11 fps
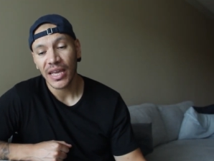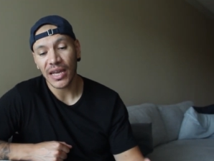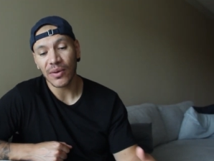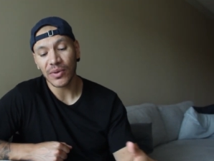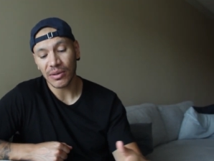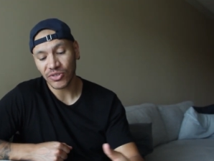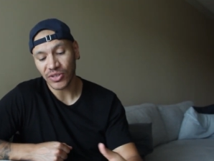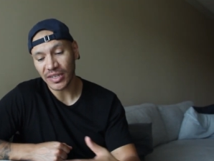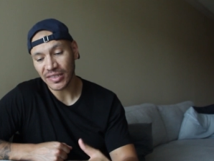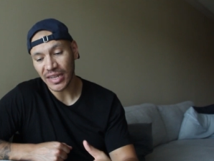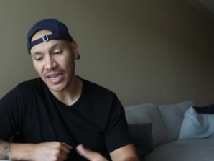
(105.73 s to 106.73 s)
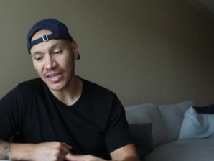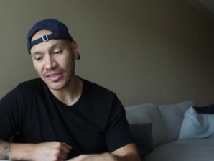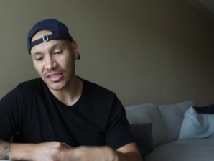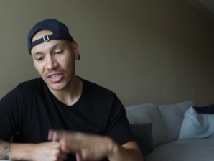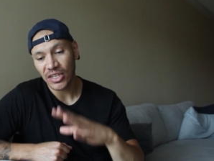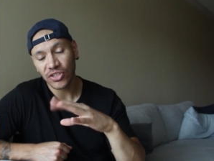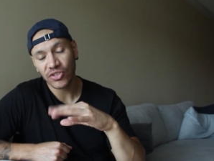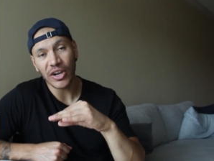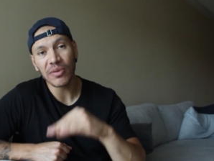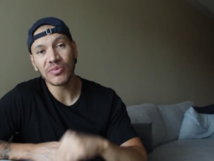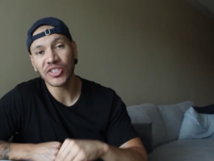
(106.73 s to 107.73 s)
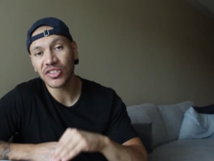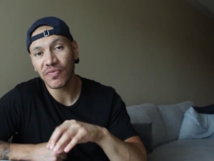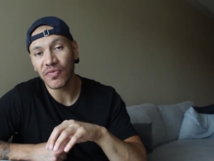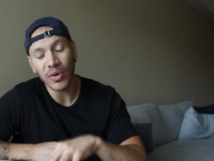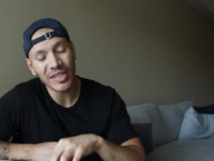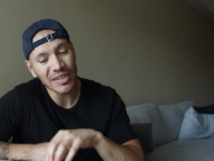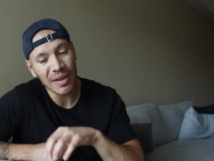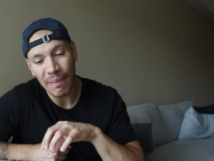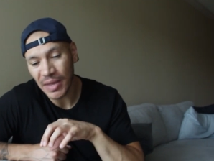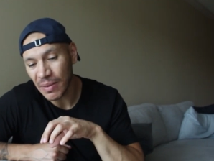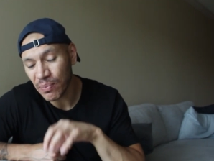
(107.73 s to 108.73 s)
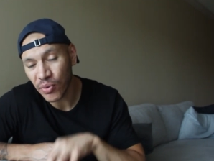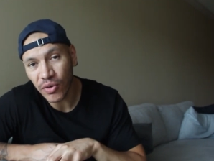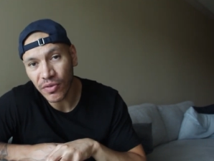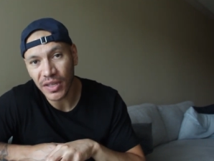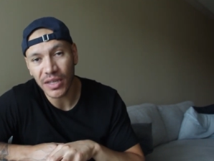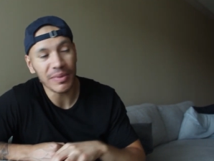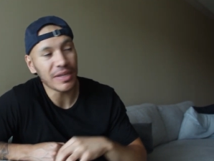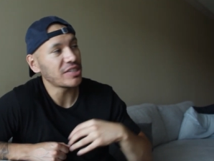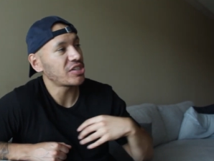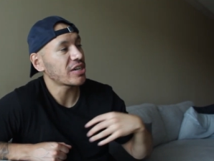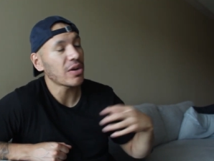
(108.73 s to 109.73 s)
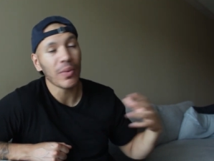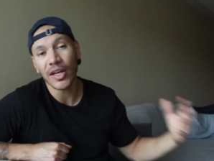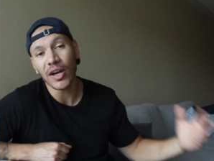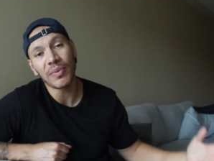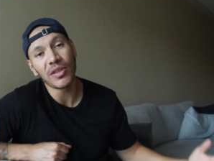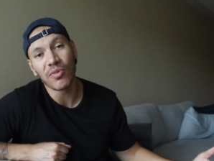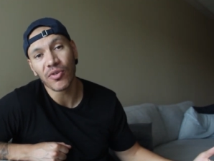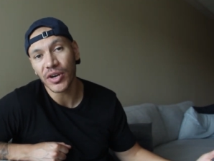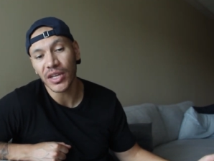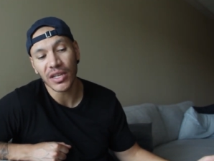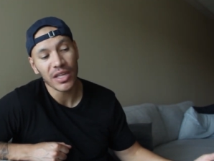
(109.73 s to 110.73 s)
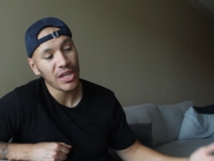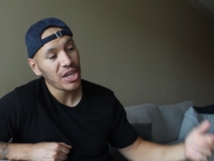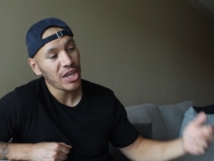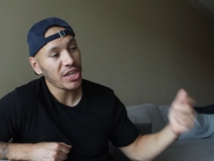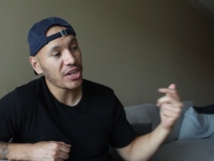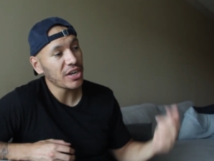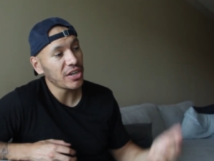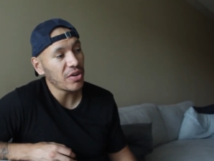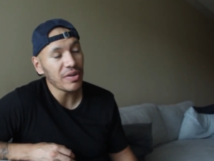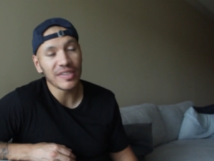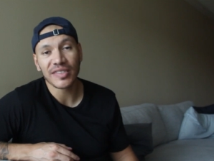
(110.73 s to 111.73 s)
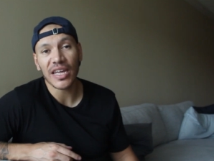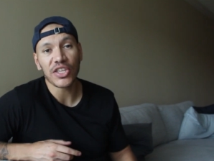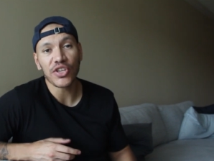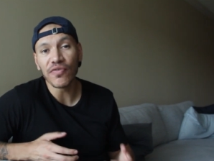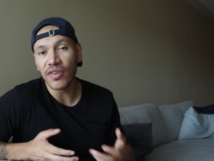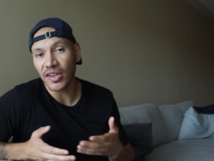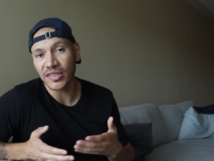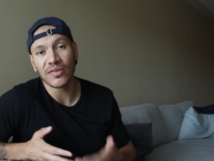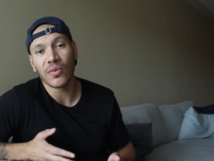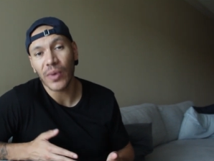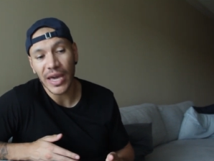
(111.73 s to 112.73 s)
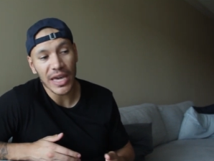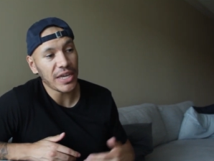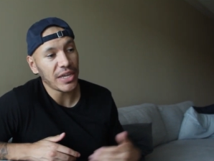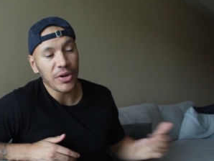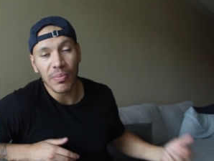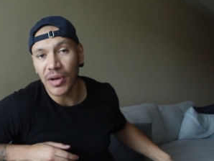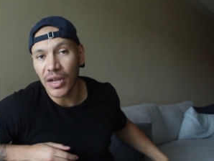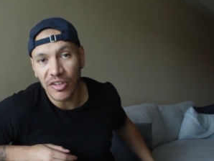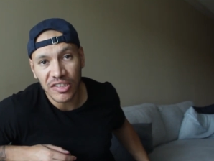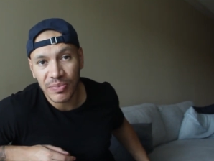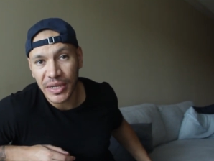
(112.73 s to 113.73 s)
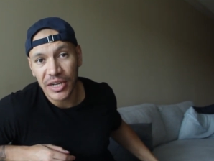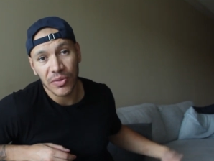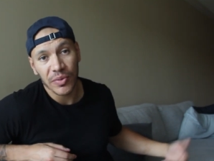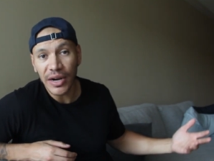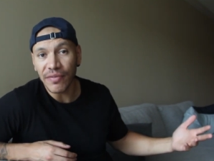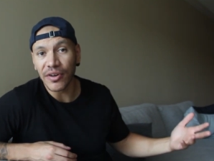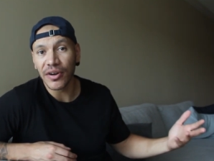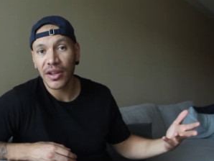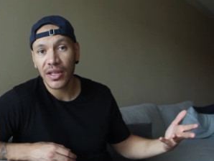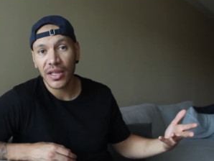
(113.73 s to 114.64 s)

And what I'm trying to say is try to just focus on improving because you're gonna wake up in the morning and you're gonna notice that you've lost some weight, your butt looks bigger, whatever.